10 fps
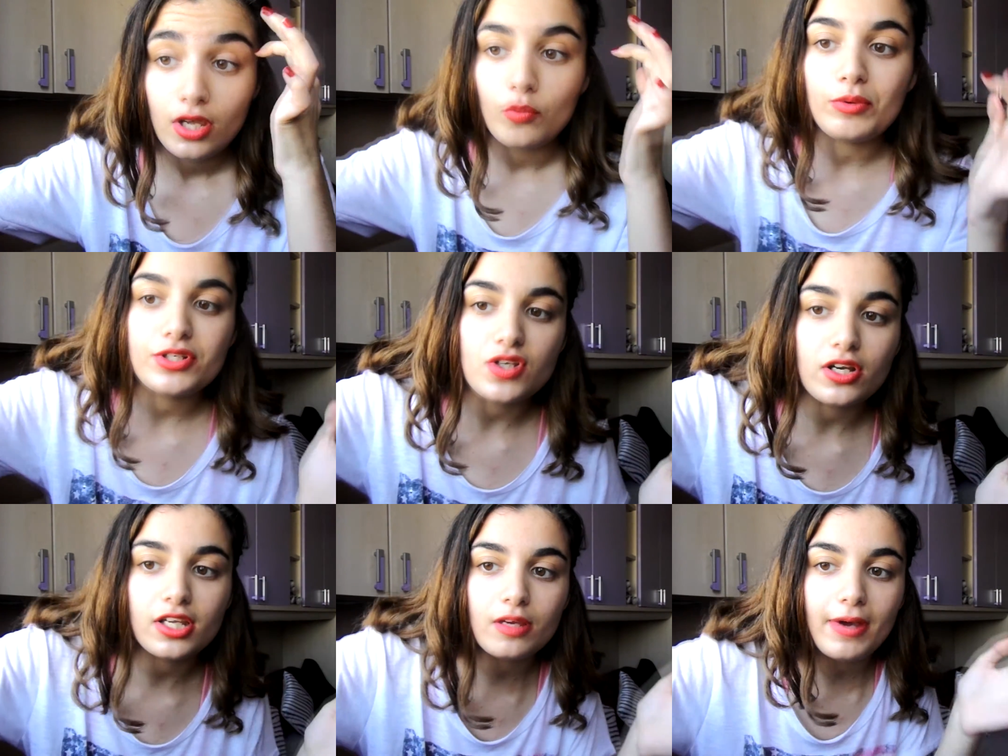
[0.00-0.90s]
When we're
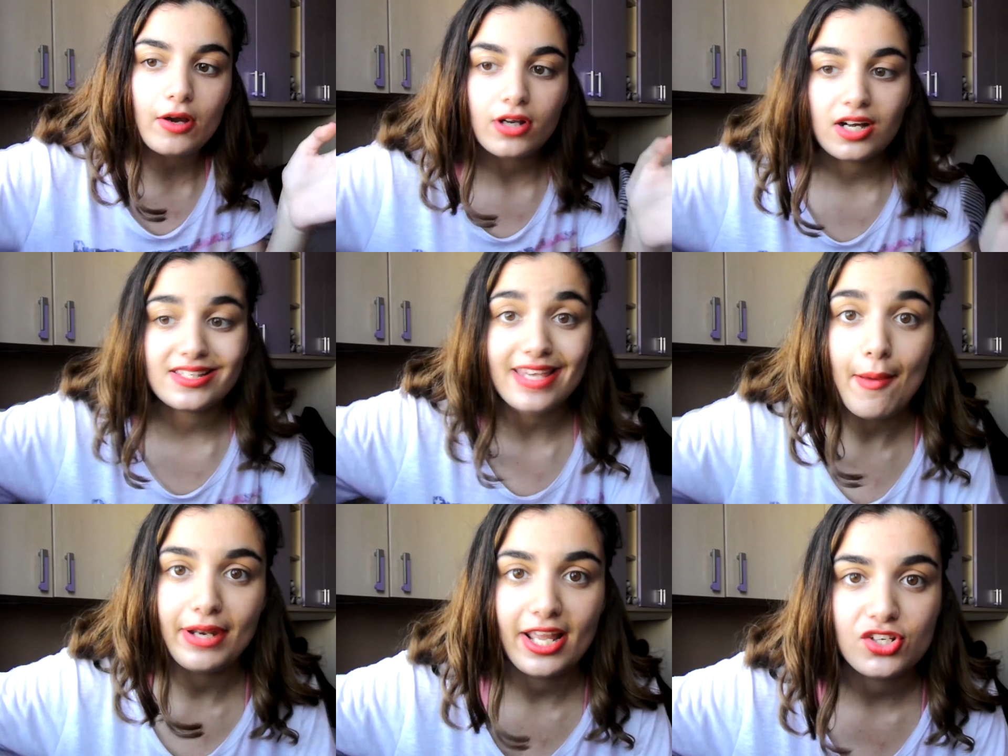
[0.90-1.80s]
talking about
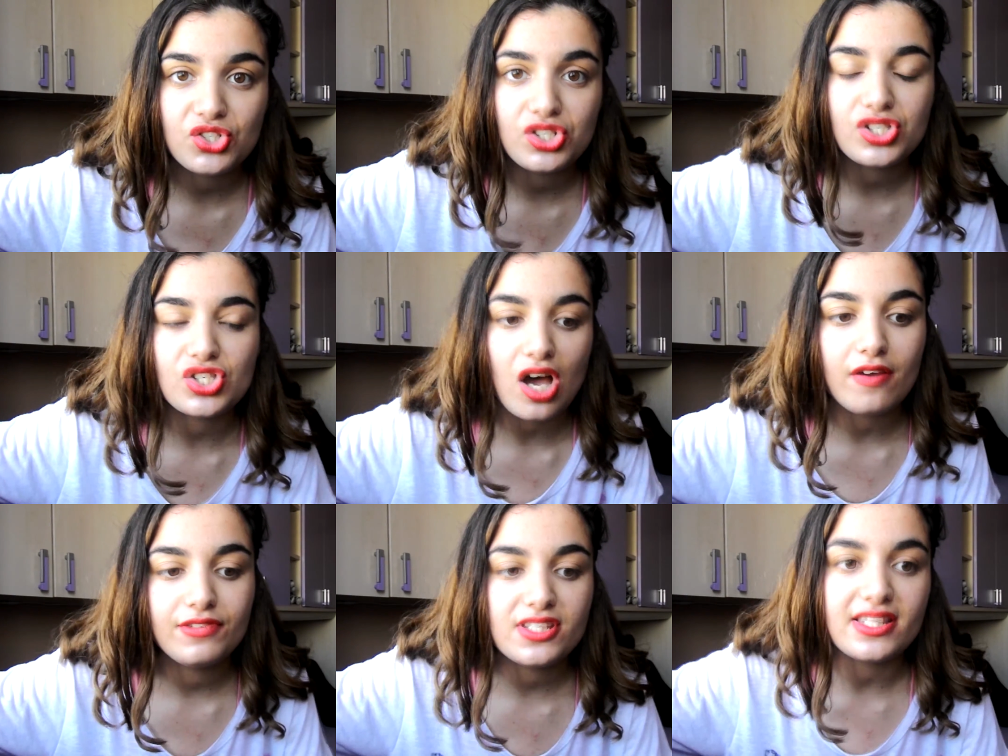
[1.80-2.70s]
contamination, it's
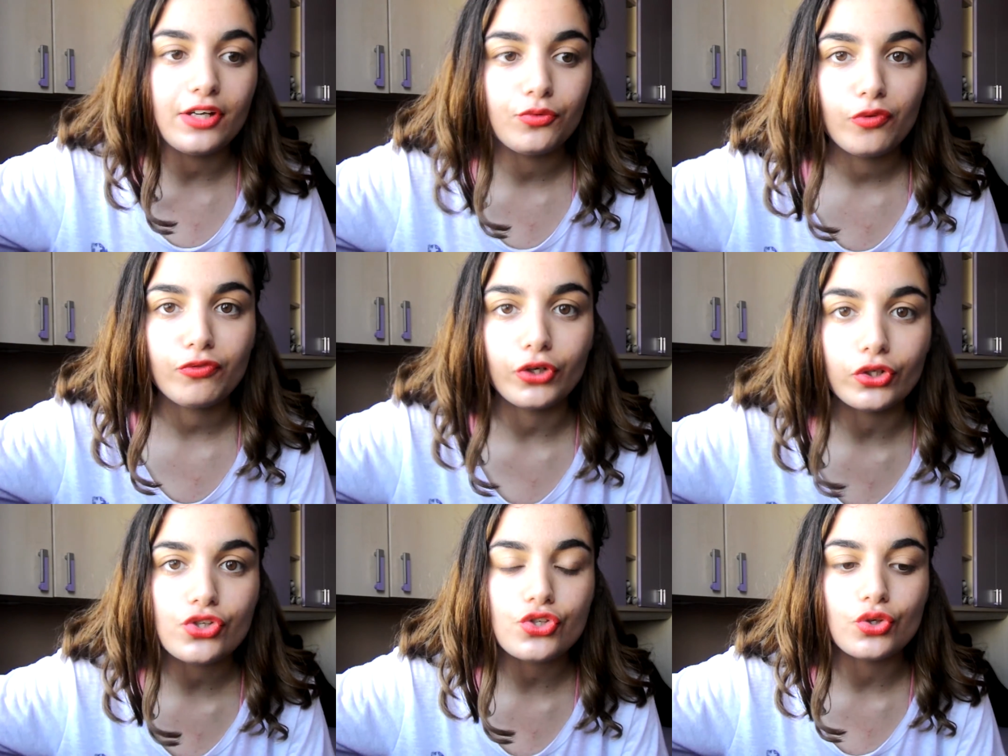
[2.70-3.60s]
obvious that it
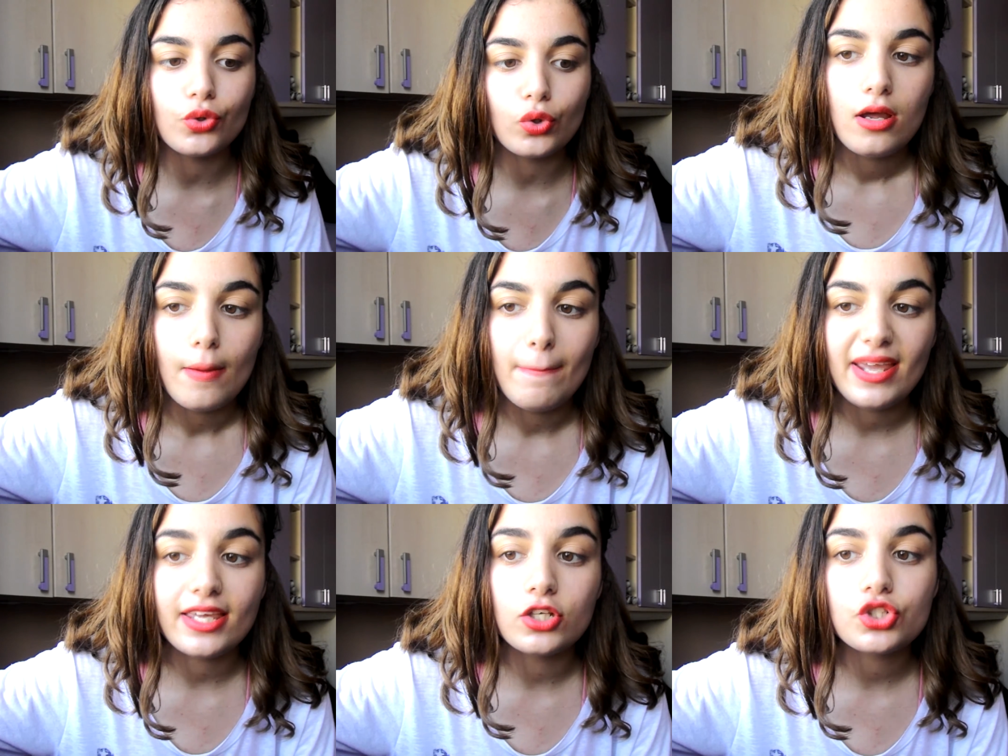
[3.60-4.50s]
refers to
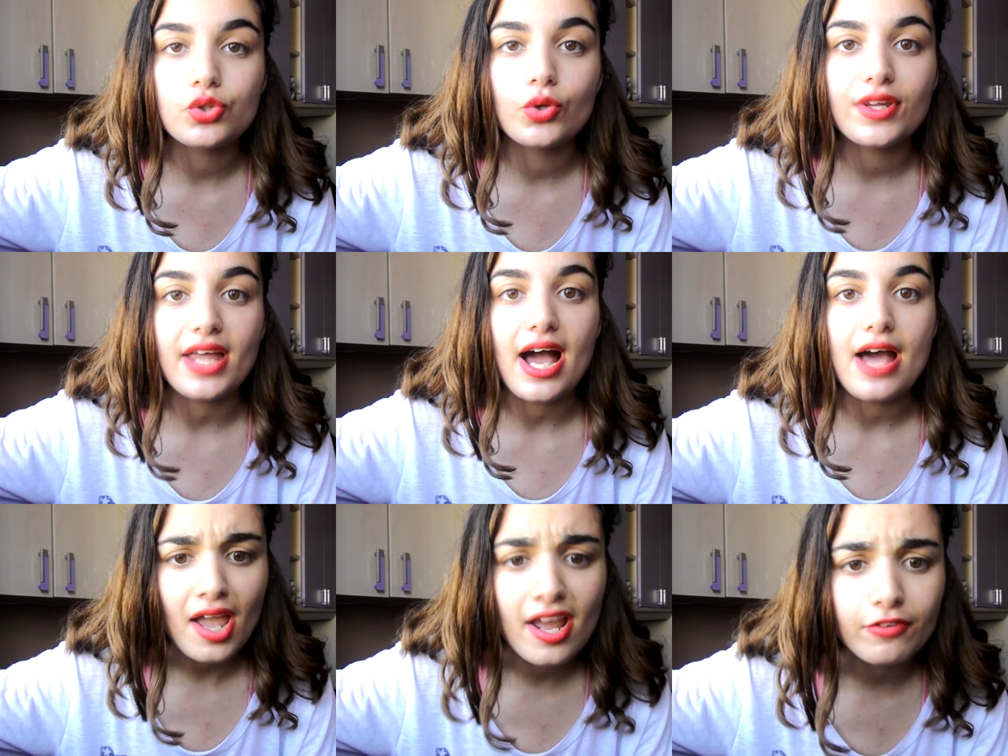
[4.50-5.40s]
making sure
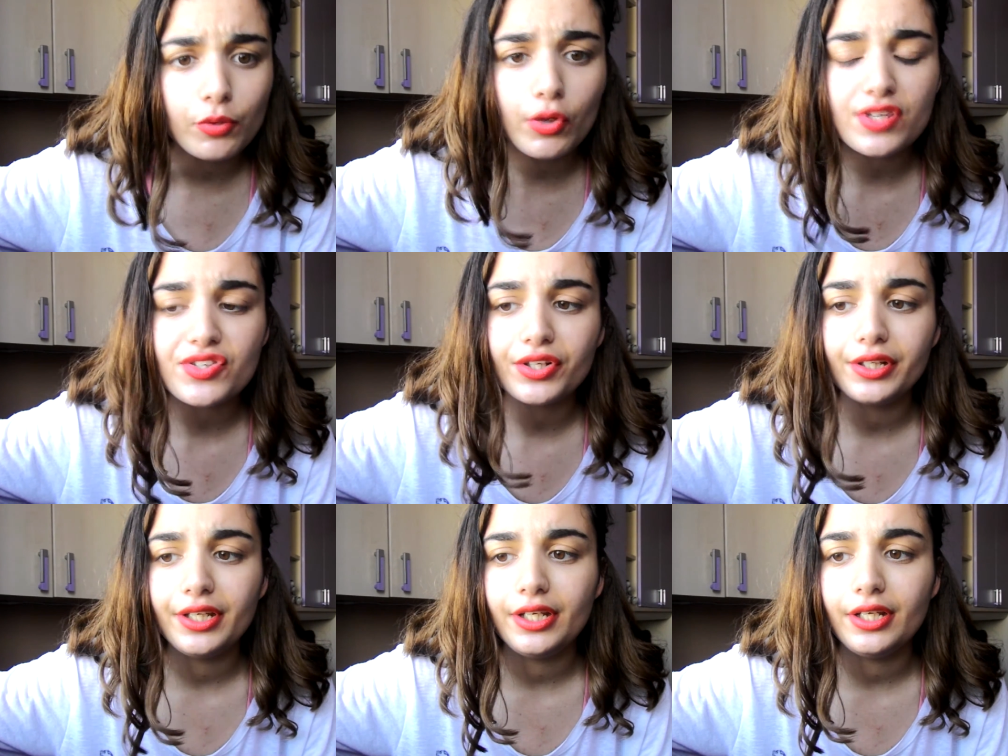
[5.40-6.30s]
that everywhere is
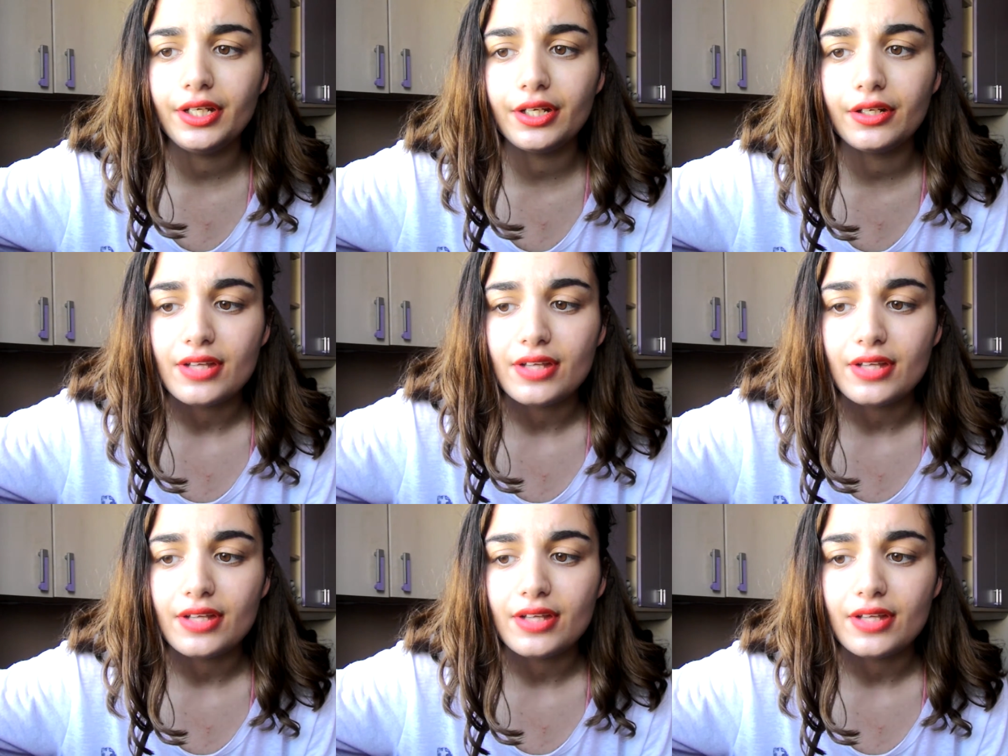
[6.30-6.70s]
clean,